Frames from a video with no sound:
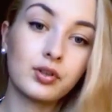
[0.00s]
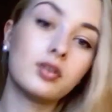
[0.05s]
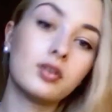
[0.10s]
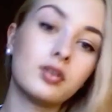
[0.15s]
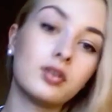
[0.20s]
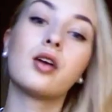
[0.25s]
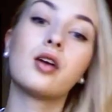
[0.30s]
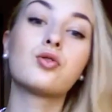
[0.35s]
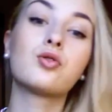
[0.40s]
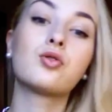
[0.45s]

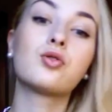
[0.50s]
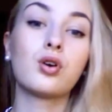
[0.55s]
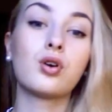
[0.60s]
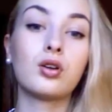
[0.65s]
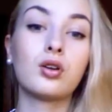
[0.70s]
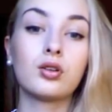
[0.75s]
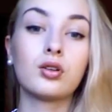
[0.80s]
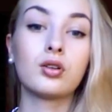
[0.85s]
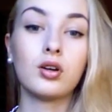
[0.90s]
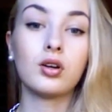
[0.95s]

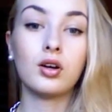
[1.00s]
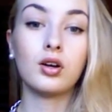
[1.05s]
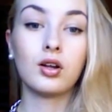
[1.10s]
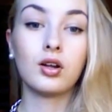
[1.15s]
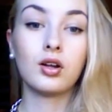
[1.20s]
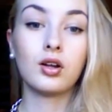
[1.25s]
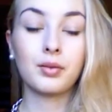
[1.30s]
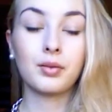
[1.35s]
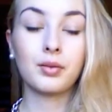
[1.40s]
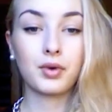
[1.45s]
natural
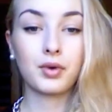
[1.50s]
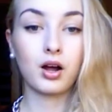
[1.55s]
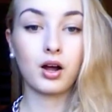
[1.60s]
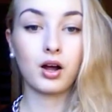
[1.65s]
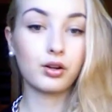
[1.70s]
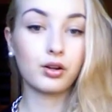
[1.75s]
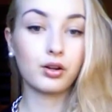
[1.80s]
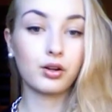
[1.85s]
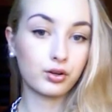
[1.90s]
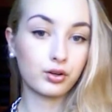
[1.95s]
lip
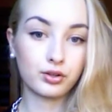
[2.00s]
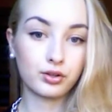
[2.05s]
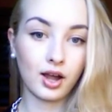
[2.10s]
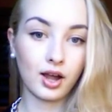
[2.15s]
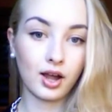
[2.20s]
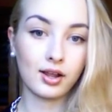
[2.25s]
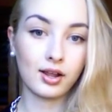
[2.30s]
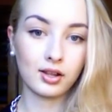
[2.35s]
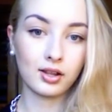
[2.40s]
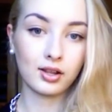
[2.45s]
colored
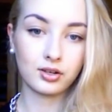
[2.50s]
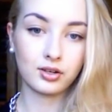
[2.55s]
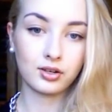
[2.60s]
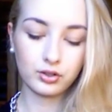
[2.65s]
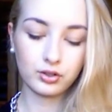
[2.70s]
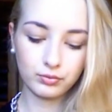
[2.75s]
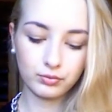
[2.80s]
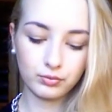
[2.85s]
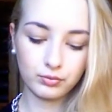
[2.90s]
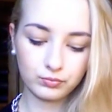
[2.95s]

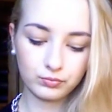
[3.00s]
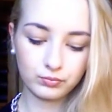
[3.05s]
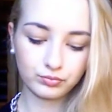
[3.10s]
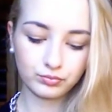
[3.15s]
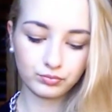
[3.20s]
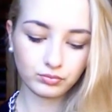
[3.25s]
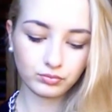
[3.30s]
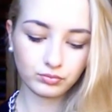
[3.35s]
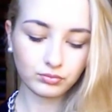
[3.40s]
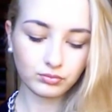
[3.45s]
eyeliner.
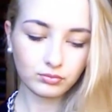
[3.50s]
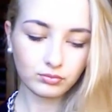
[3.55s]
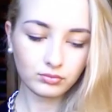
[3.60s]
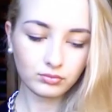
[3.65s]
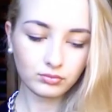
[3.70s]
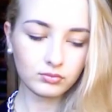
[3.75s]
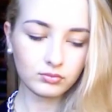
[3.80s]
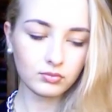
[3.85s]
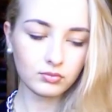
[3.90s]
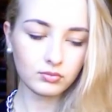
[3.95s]

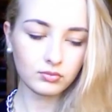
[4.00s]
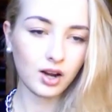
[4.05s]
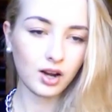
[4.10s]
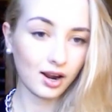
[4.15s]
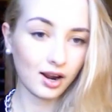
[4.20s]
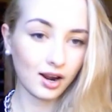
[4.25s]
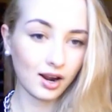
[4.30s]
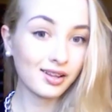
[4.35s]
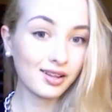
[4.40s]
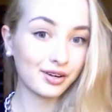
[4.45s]

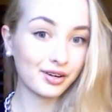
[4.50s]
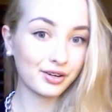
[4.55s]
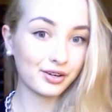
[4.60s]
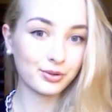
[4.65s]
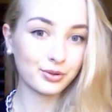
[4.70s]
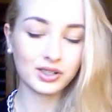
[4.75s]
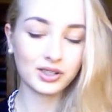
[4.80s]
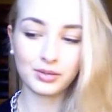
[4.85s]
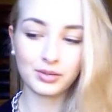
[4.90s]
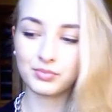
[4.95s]
Eyeliner,
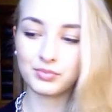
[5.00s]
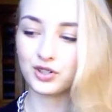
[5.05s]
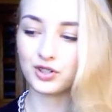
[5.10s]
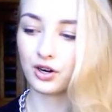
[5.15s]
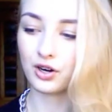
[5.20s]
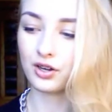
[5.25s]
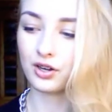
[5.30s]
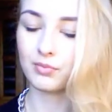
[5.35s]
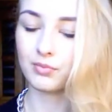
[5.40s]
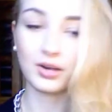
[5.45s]
what I'm
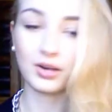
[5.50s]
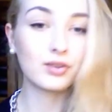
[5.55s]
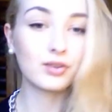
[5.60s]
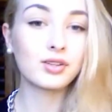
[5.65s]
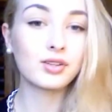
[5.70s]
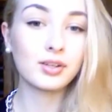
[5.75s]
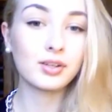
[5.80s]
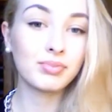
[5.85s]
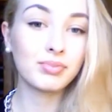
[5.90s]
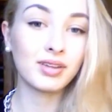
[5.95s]
talking about,
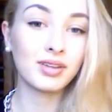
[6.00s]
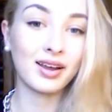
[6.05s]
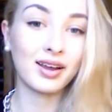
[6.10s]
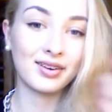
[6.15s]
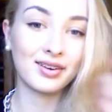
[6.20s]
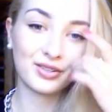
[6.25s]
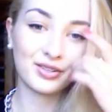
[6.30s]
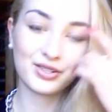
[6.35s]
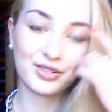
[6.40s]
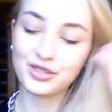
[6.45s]
lip
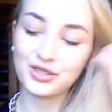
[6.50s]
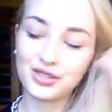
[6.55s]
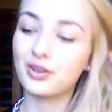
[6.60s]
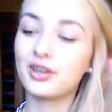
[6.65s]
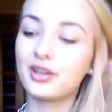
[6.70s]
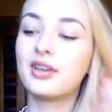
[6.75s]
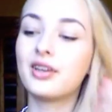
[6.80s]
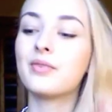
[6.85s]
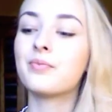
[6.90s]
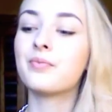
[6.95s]
liner,
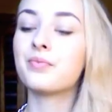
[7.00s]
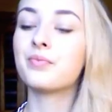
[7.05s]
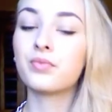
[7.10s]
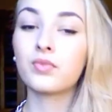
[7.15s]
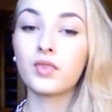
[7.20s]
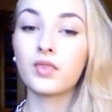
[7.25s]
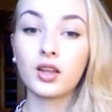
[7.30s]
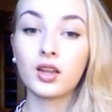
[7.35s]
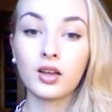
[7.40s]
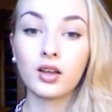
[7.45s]
sorry.
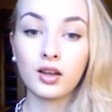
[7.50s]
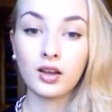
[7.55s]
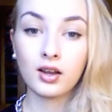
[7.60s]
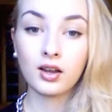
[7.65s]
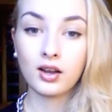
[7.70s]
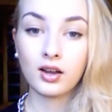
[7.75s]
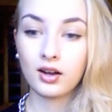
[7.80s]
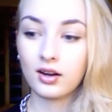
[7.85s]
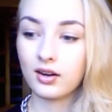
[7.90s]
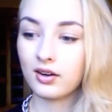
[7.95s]

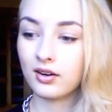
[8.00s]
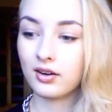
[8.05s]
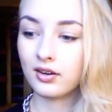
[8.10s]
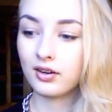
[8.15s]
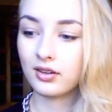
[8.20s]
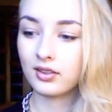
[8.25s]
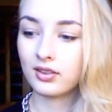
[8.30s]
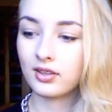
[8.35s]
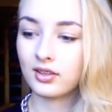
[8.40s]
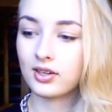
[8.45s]

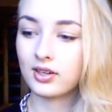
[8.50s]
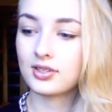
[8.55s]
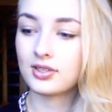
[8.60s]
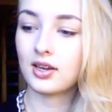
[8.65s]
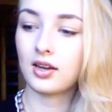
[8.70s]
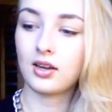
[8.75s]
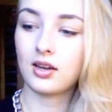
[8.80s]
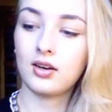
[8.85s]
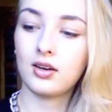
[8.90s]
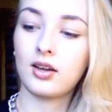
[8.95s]
Uh, the
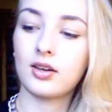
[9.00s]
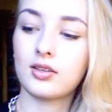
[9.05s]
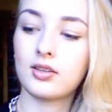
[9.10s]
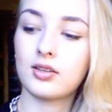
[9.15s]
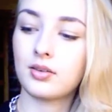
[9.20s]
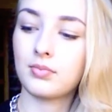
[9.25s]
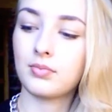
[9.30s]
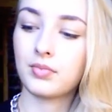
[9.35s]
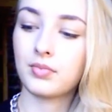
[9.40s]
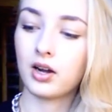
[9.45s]
second
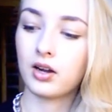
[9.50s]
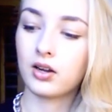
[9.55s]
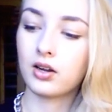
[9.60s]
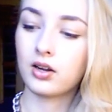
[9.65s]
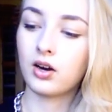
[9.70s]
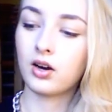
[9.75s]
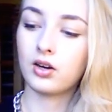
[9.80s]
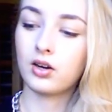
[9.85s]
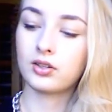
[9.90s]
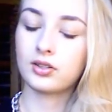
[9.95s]
item I
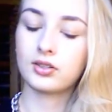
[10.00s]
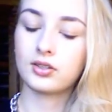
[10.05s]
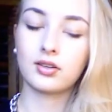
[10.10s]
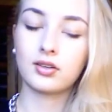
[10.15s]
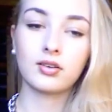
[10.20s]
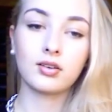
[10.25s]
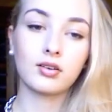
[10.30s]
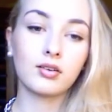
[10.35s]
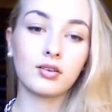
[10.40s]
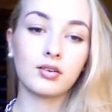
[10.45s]
got
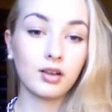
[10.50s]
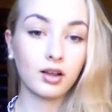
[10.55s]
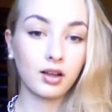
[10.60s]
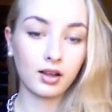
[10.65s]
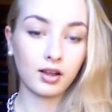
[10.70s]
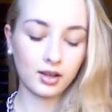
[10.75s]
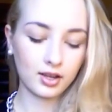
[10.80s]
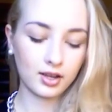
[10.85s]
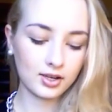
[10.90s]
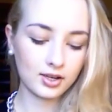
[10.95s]

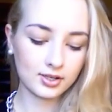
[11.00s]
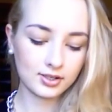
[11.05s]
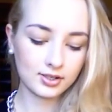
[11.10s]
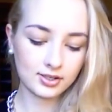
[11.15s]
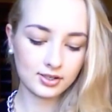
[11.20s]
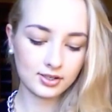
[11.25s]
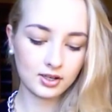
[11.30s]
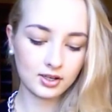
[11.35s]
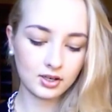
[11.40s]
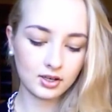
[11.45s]

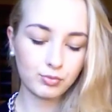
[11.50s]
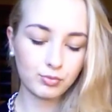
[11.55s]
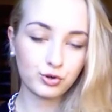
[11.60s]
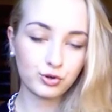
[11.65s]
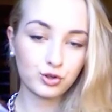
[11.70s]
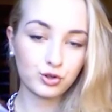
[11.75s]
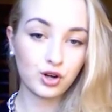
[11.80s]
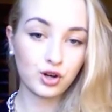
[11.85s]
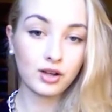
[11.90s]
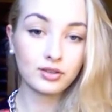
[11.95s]
is the
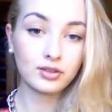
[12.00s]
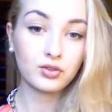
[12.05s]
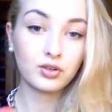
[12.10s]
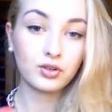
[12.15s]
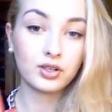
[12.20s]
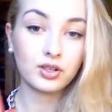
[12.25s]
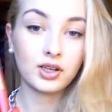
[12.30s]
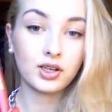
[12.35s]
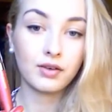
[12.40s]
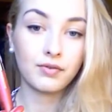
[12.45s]
Bourjois three
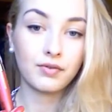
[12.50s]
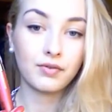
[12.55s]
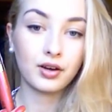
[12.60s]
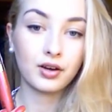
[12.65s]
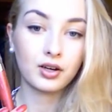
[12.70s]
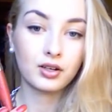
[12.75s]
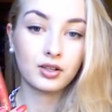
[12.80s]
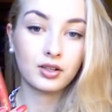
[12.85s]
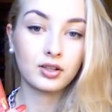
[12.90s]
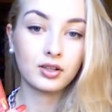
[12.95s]
D
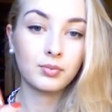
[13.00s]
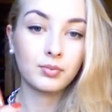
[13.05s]
Effect Lip